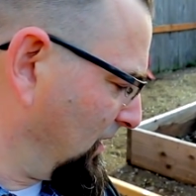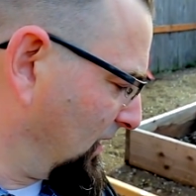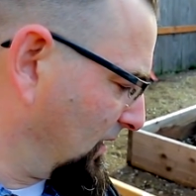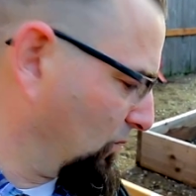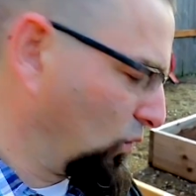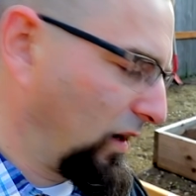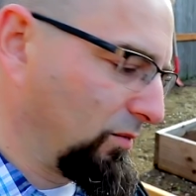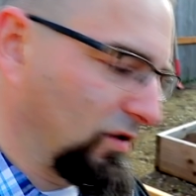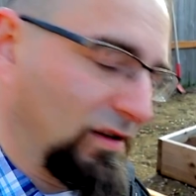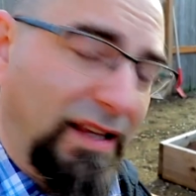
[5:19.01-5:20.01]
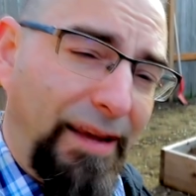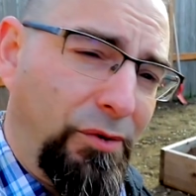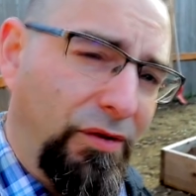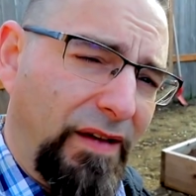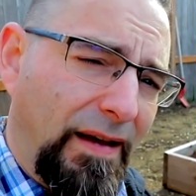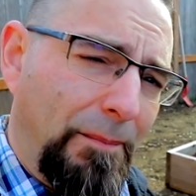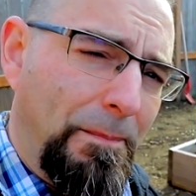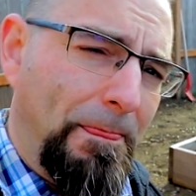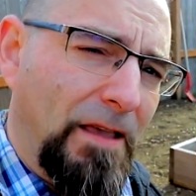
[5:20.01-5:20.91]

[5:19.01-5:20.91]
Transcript: We're able to label them